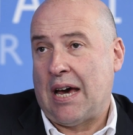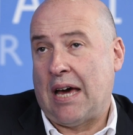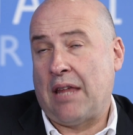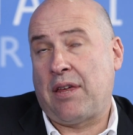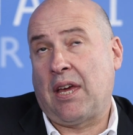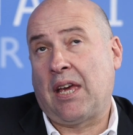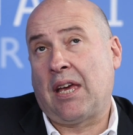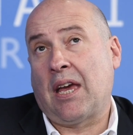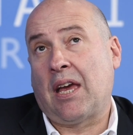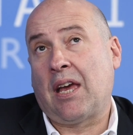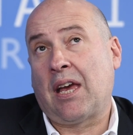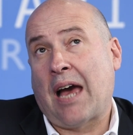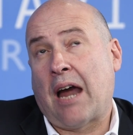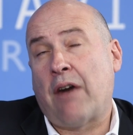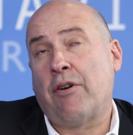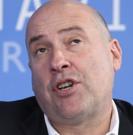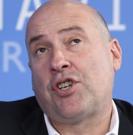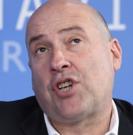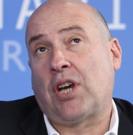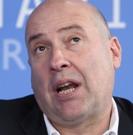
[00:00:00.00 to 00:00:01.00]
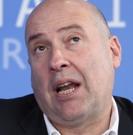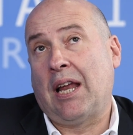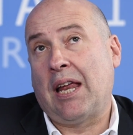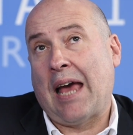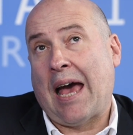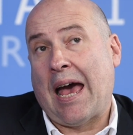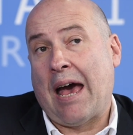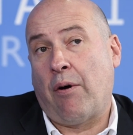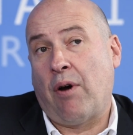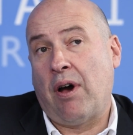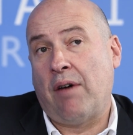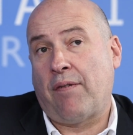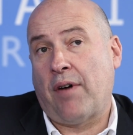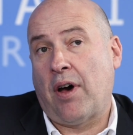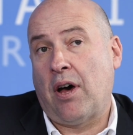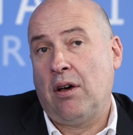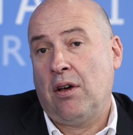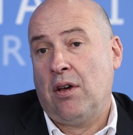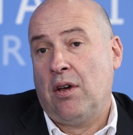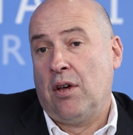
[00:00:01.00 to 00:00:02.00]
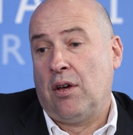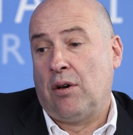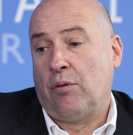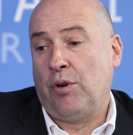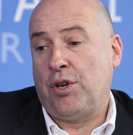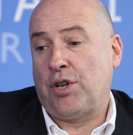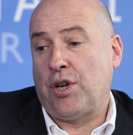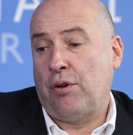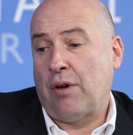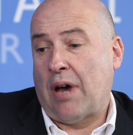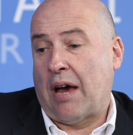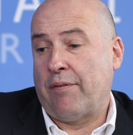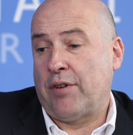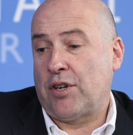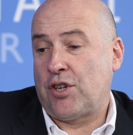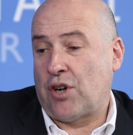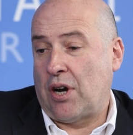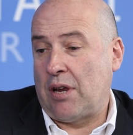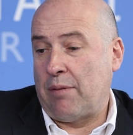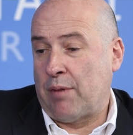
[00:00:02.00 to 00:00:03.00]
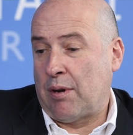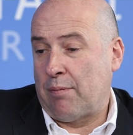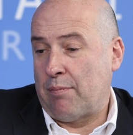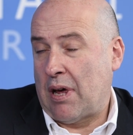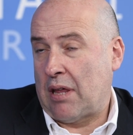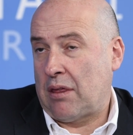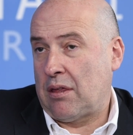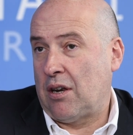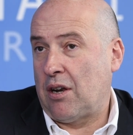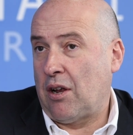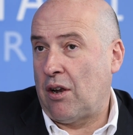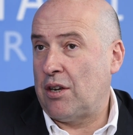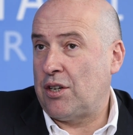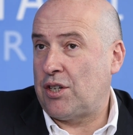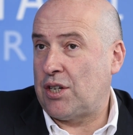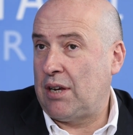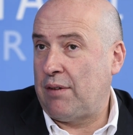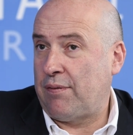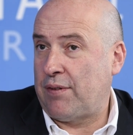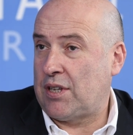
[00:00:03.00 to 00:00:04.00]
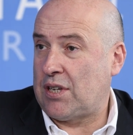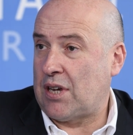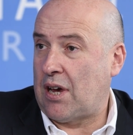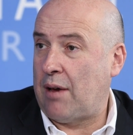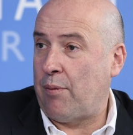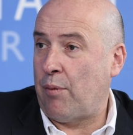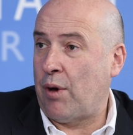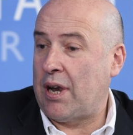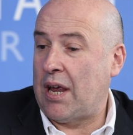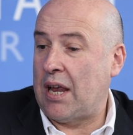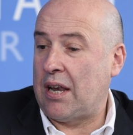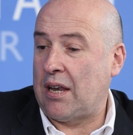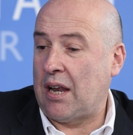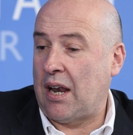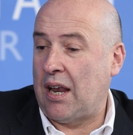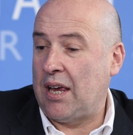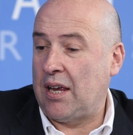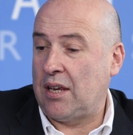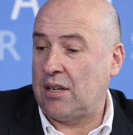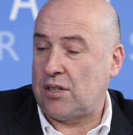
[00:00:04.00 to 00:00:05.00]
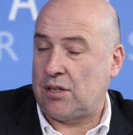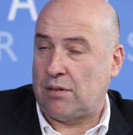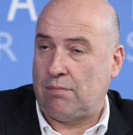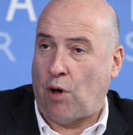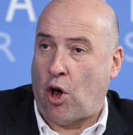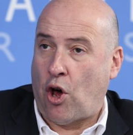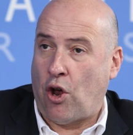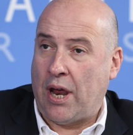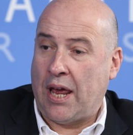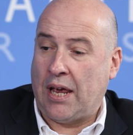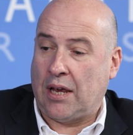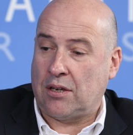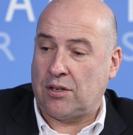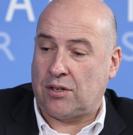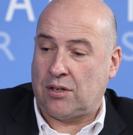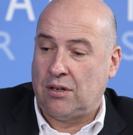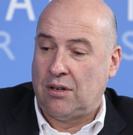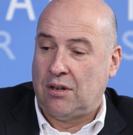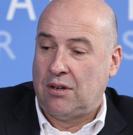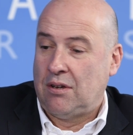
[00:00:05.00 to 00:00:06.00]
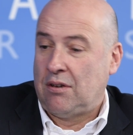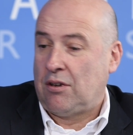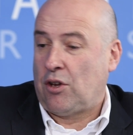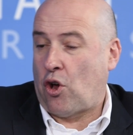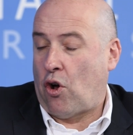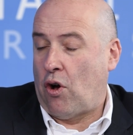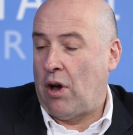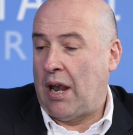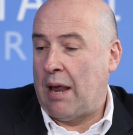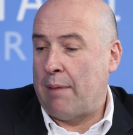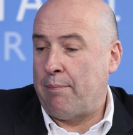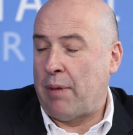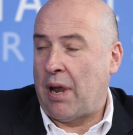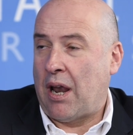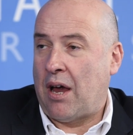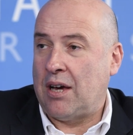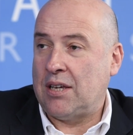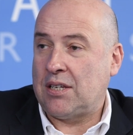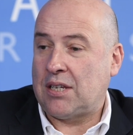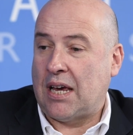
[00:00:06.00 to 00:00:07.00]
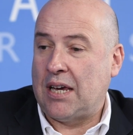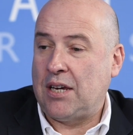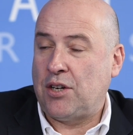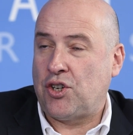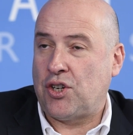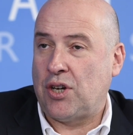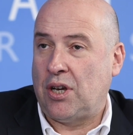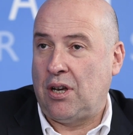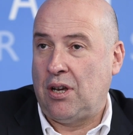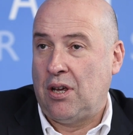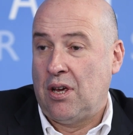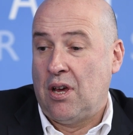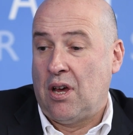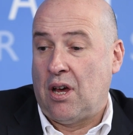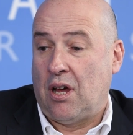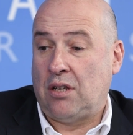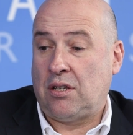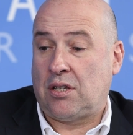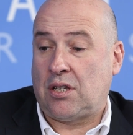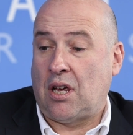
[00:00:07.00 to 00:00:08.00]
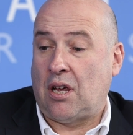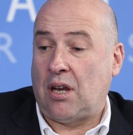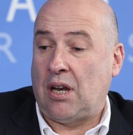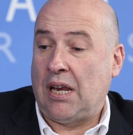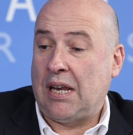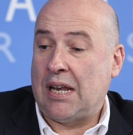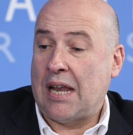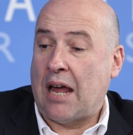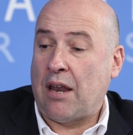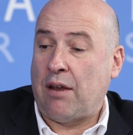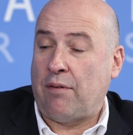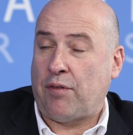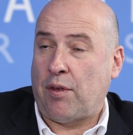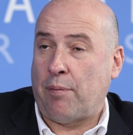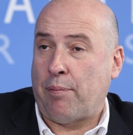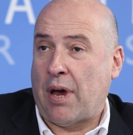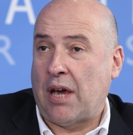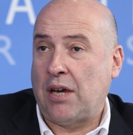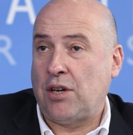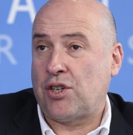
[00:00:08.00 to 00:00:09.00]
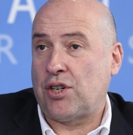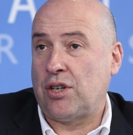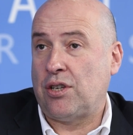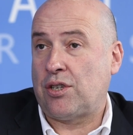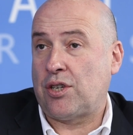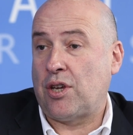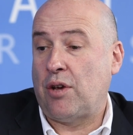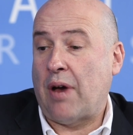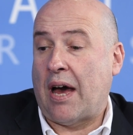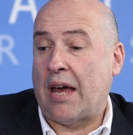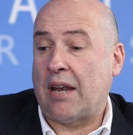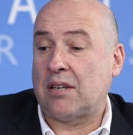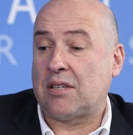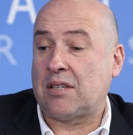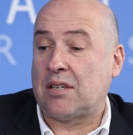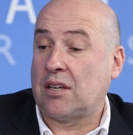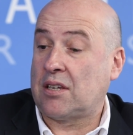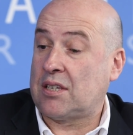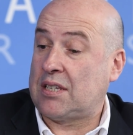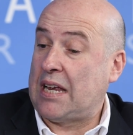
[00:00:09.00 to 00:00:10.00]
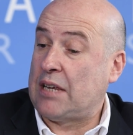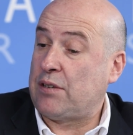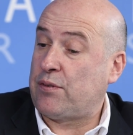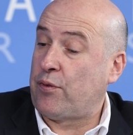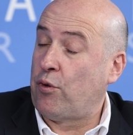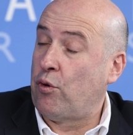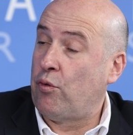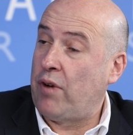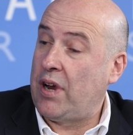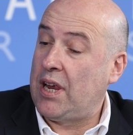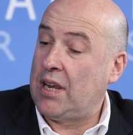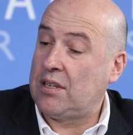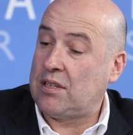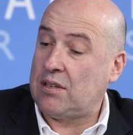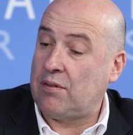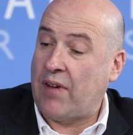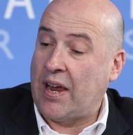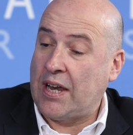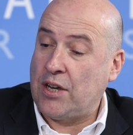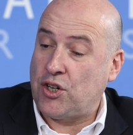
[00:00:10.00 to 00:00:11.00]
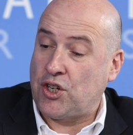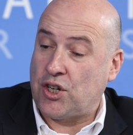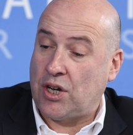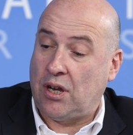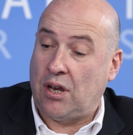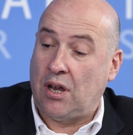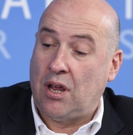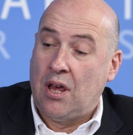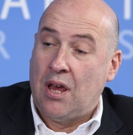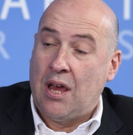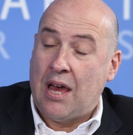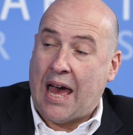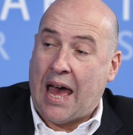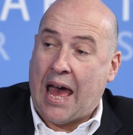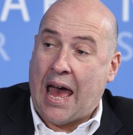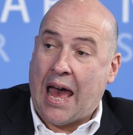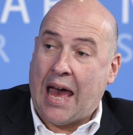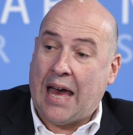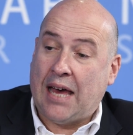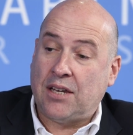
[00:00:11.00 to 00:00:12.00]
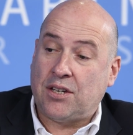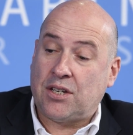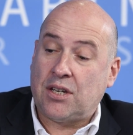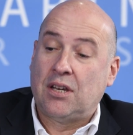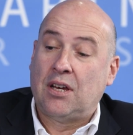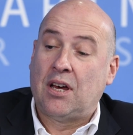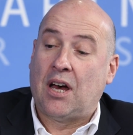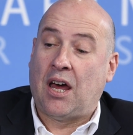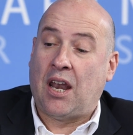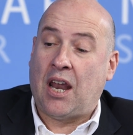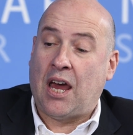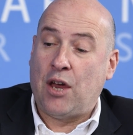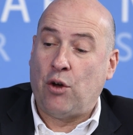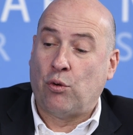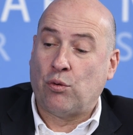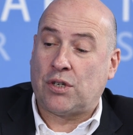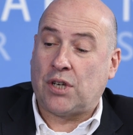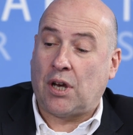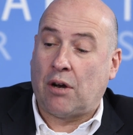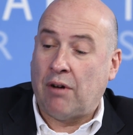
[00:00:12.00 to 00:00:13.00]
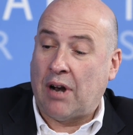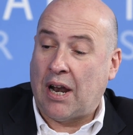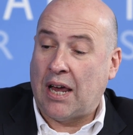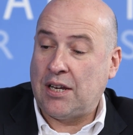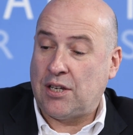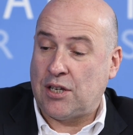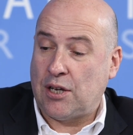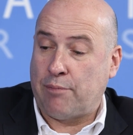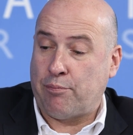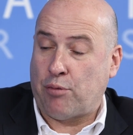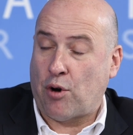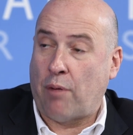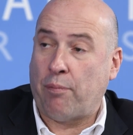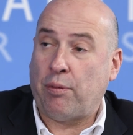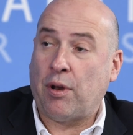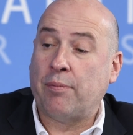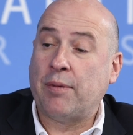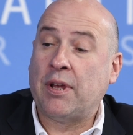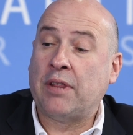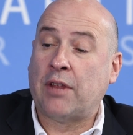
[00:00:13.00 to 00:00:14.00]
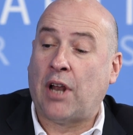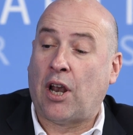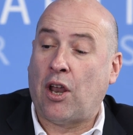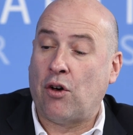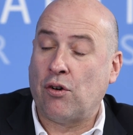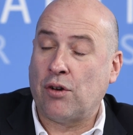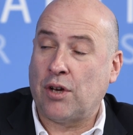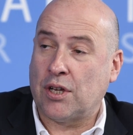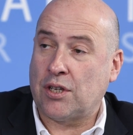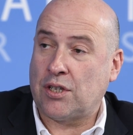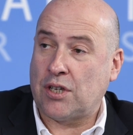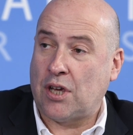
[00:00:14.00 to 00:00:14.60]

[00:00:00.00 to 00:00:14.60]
I think encouragingly, however, we do have a treatment methodology for type 1 endoleaks, Onyx, coil embolization, and certainly none of the patients who had a successful reintervention had an aortic related problem in the longer